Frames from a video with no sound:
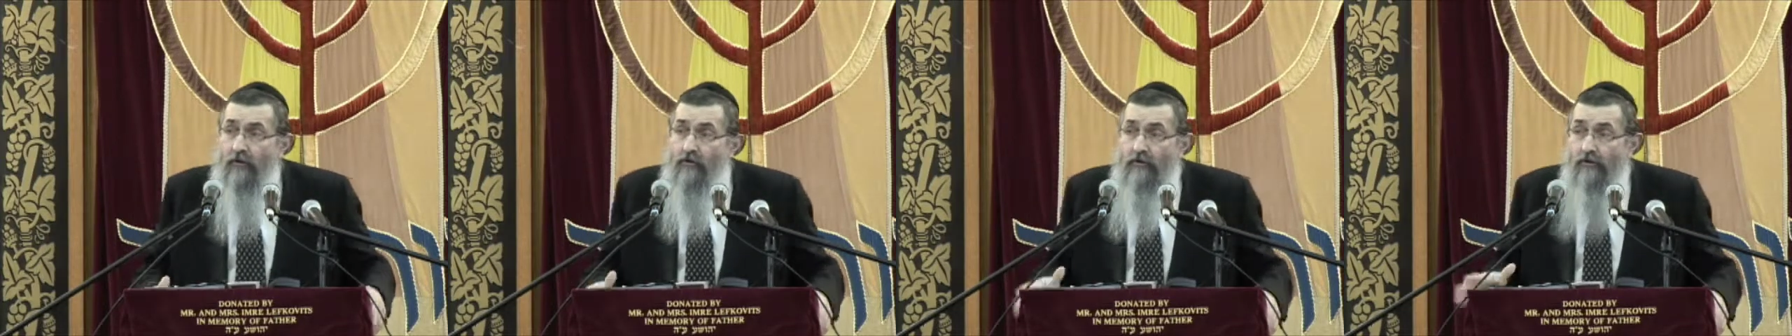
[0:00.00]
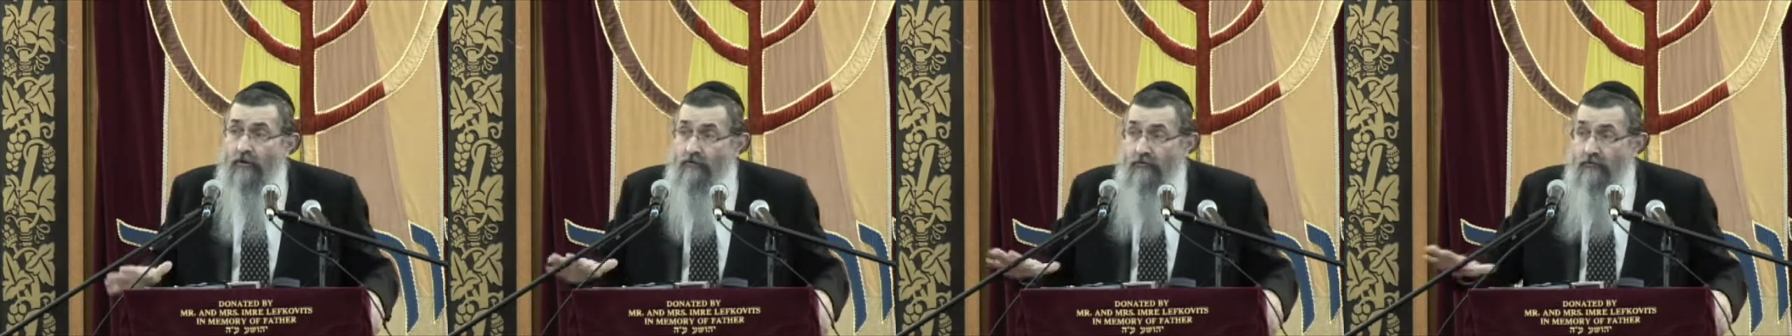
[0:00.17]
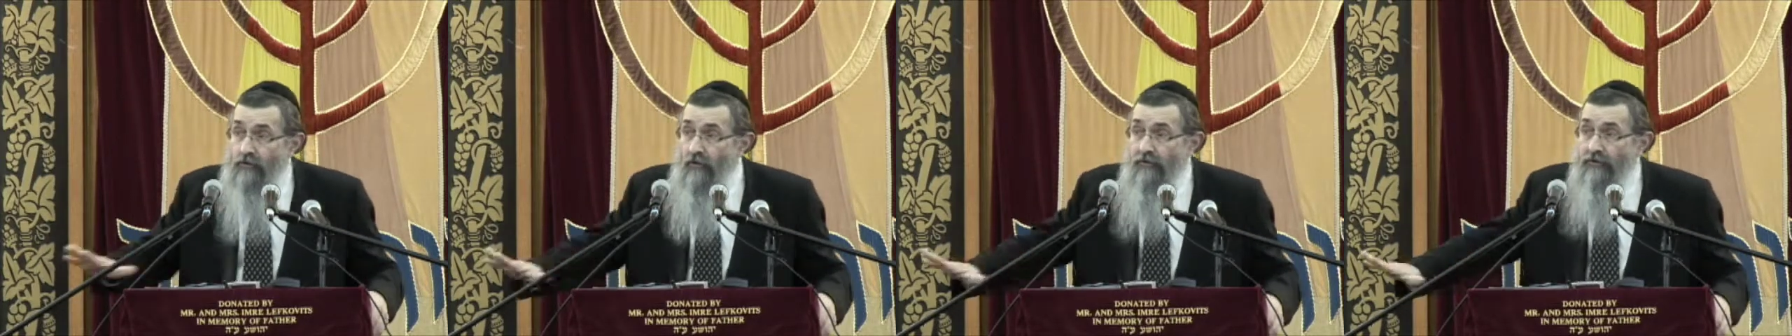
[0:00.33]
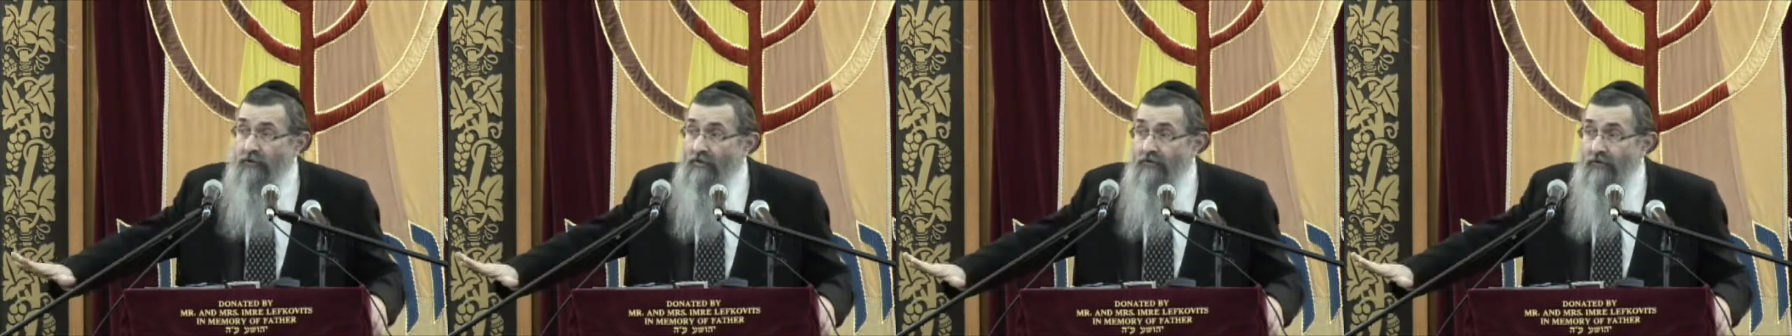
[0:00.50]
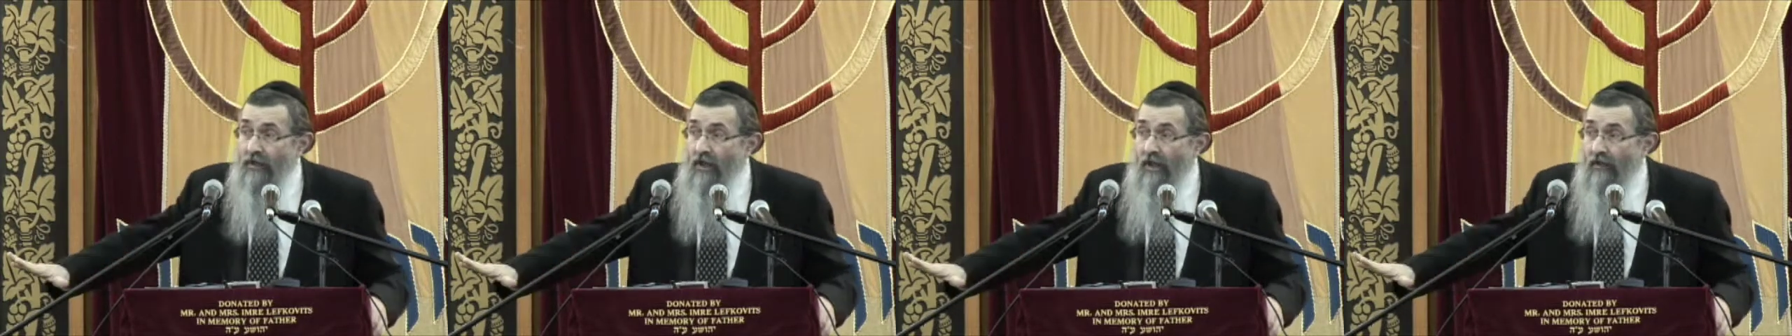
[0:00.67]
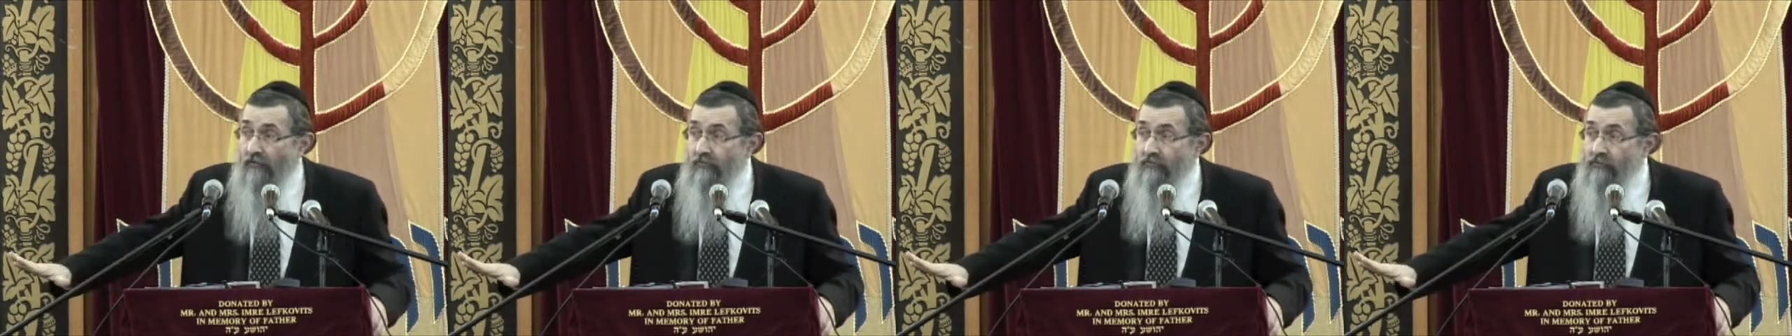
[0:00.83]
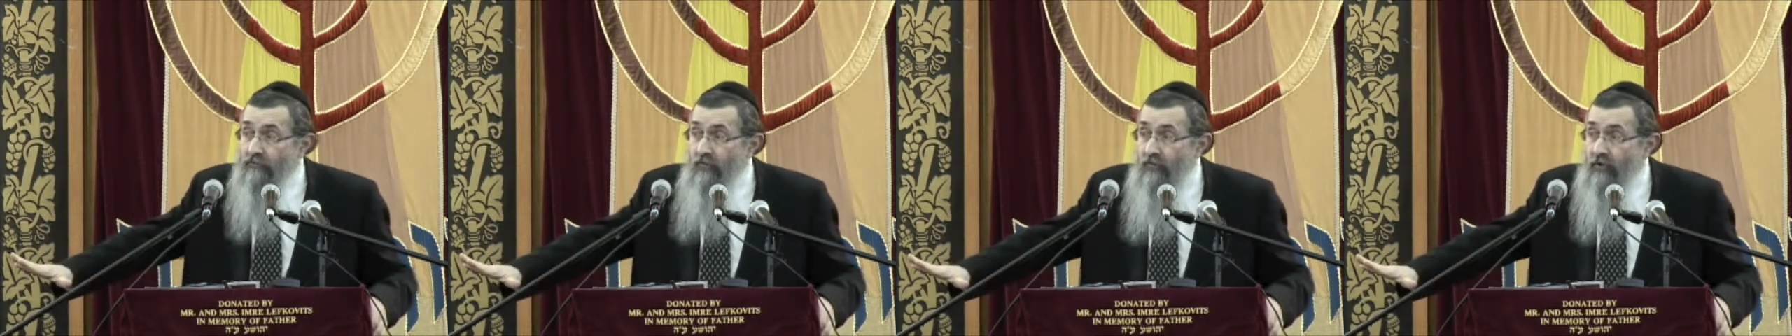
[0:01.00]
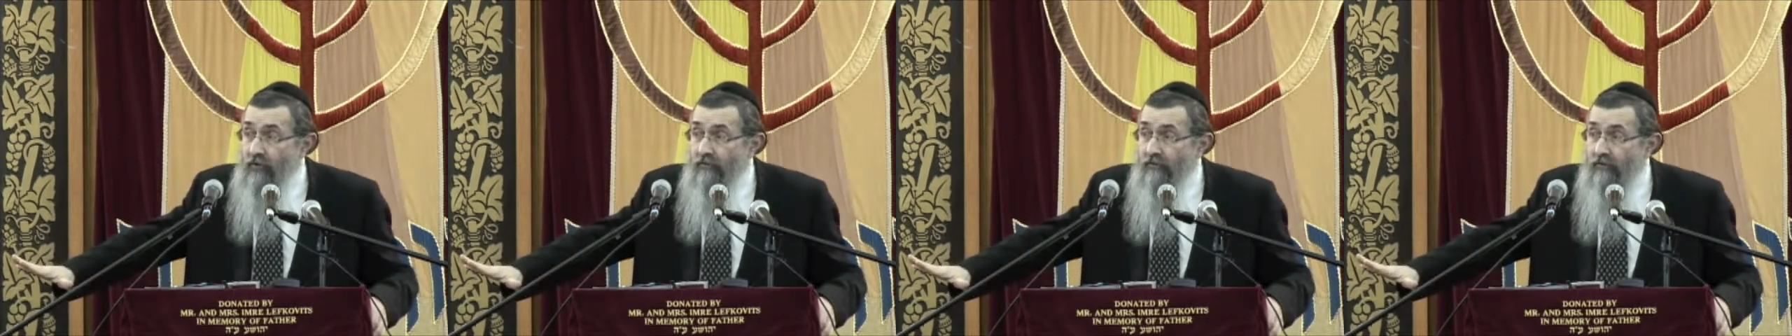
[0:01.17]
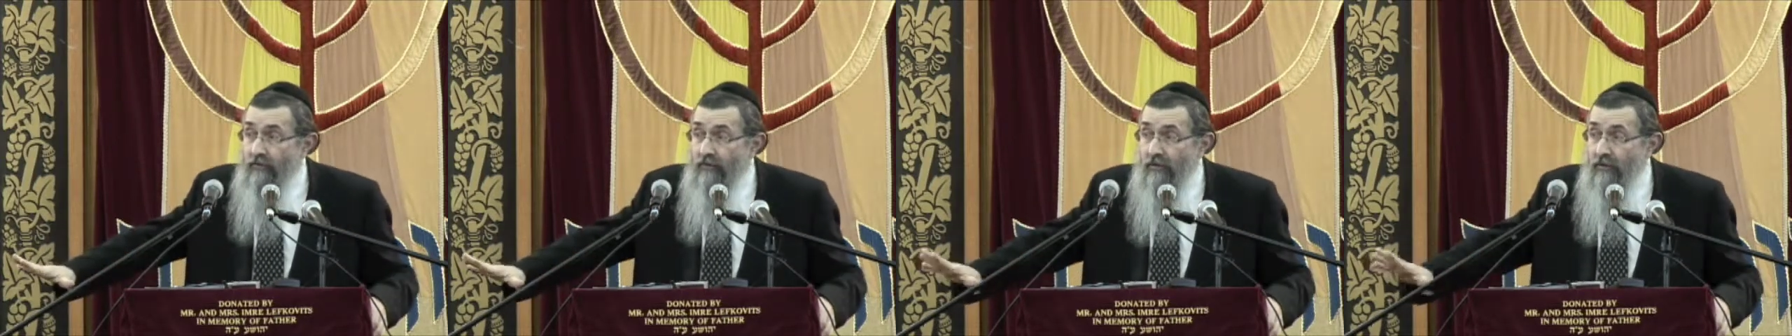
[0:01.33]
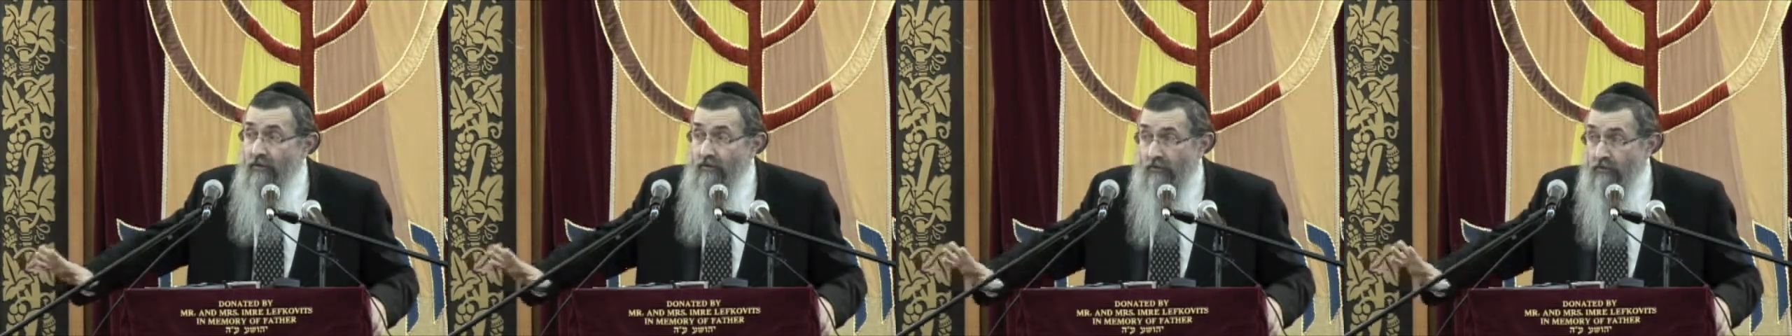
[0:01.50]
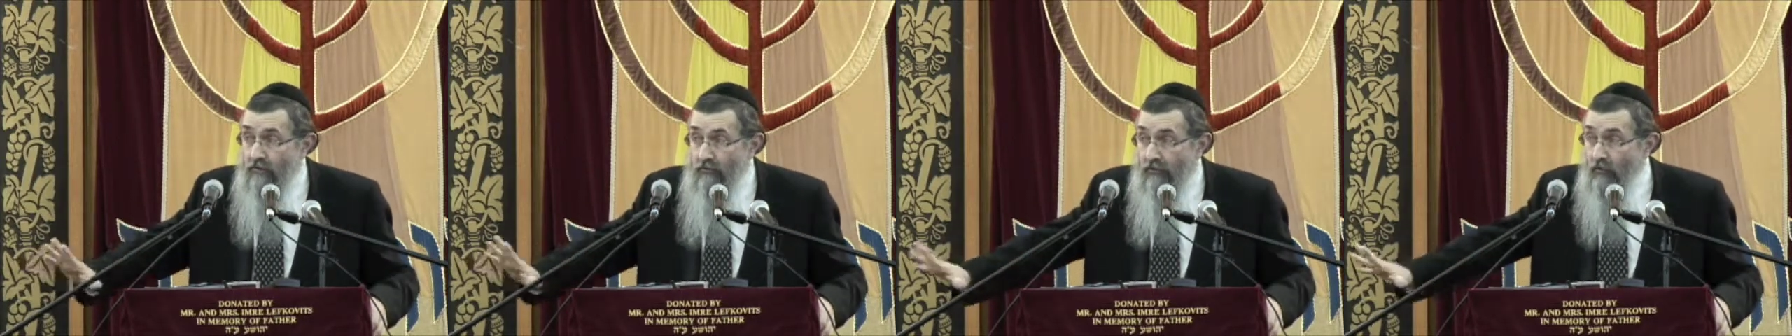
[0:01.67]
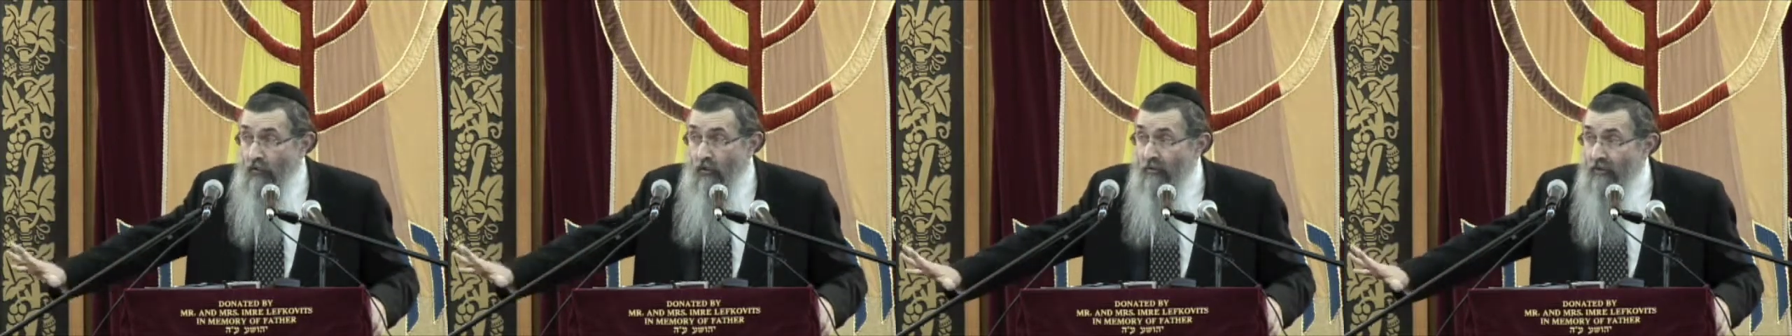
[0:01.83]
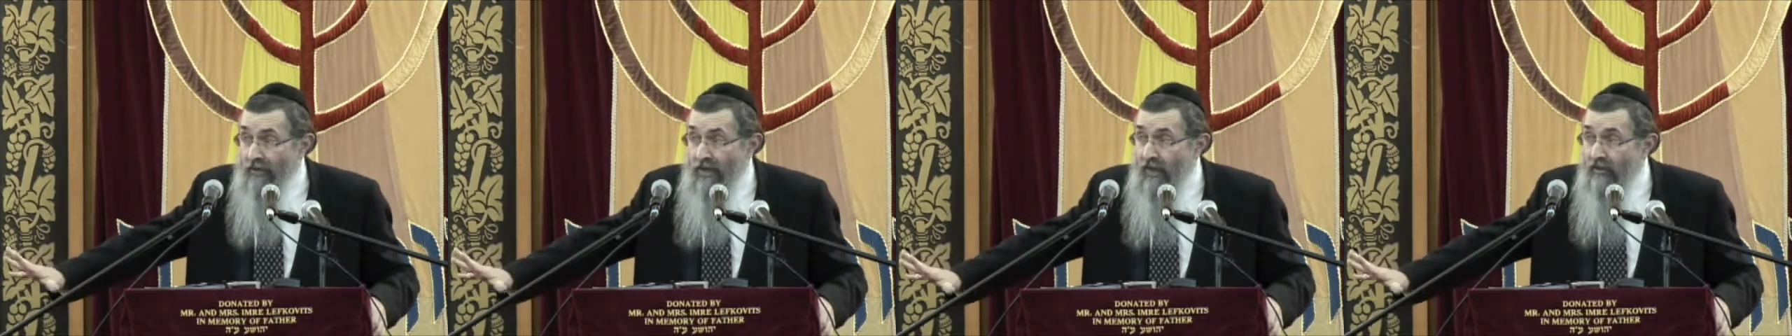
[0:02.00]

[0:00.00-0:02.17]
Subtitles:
There's nothing to ask for. No one